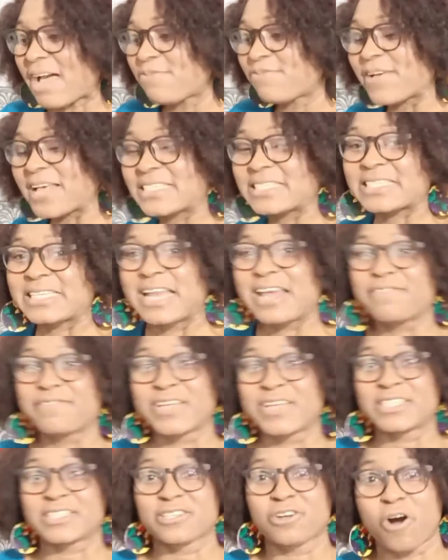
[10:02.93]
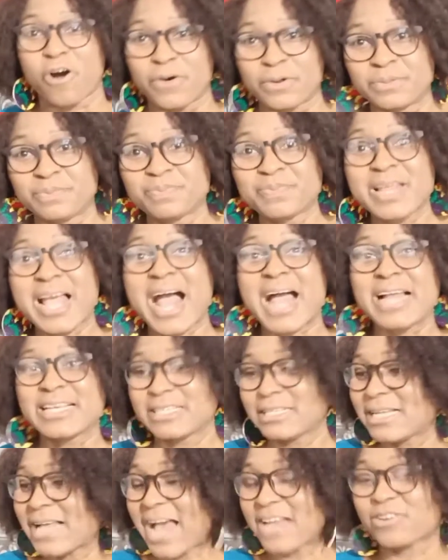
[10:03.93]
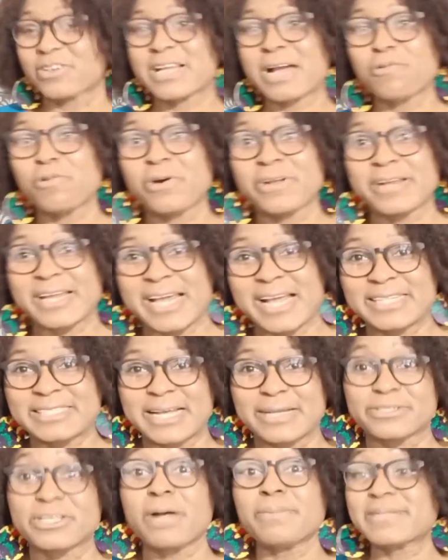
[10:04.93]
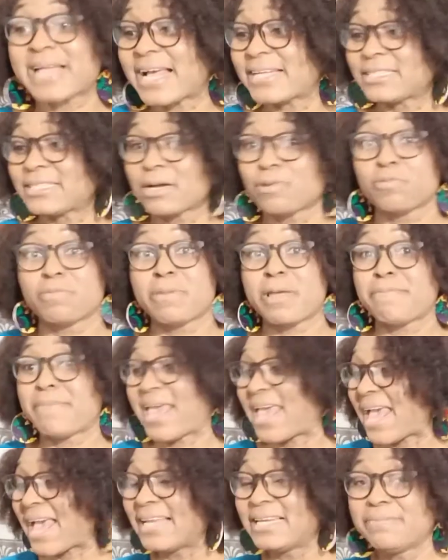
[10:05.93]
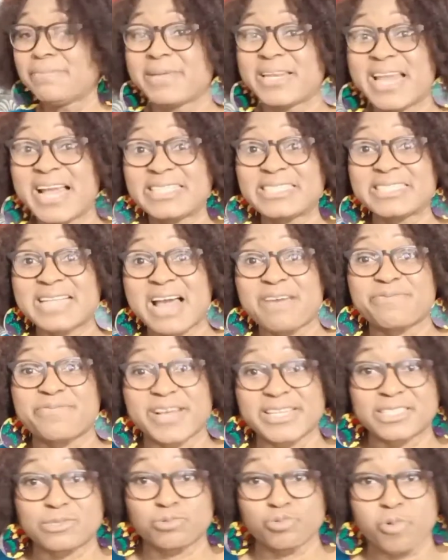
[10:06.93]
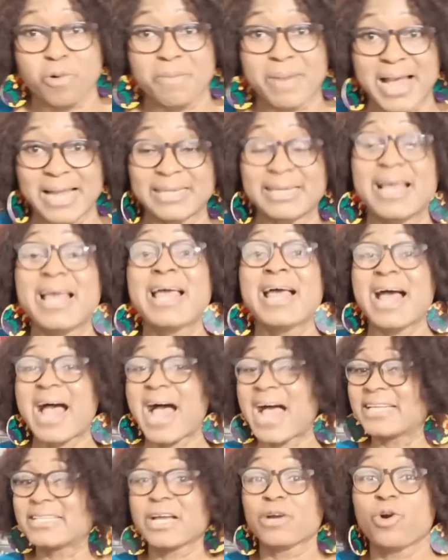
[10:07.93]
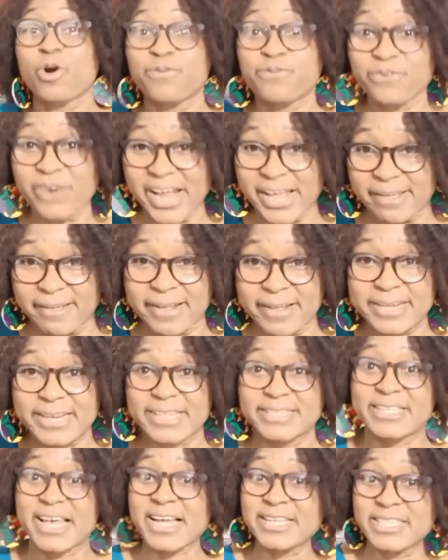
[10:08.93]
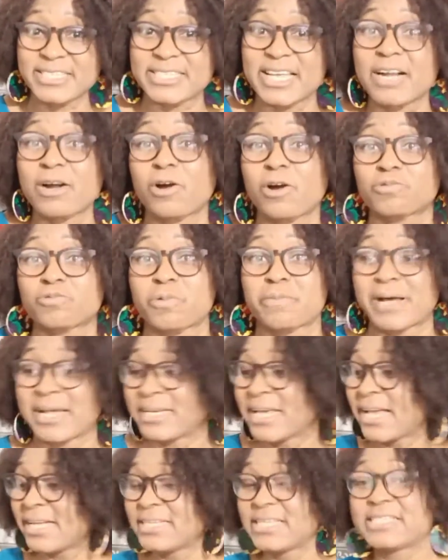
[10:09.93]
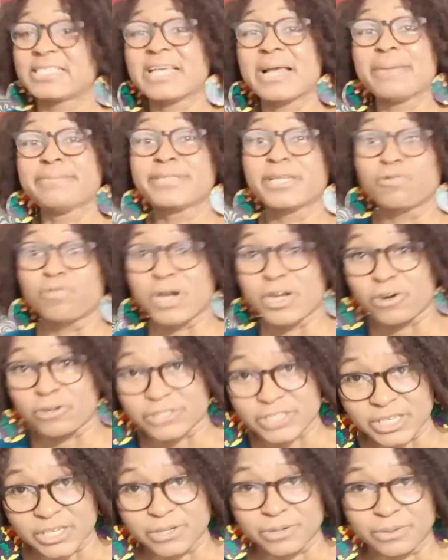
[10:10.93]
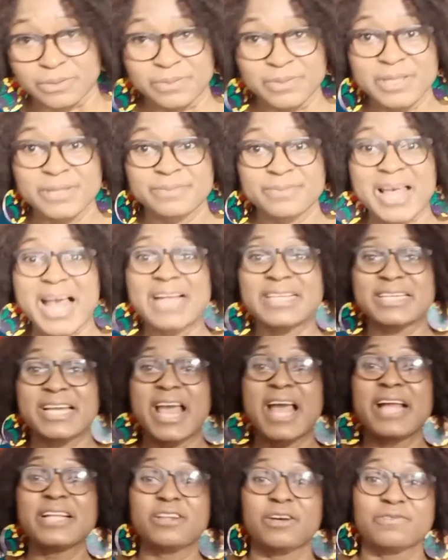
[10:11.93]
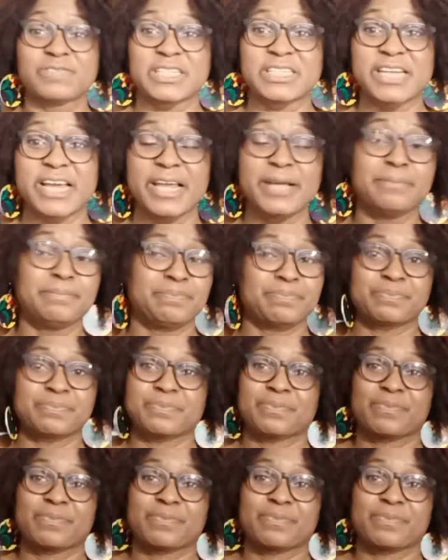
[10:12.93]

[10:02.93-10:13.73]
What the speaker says: that first slave is gone and another one enters, sometimes they may eliminate that first woman and they go free. They take the second woman, the same thing will continue. At the end of the day,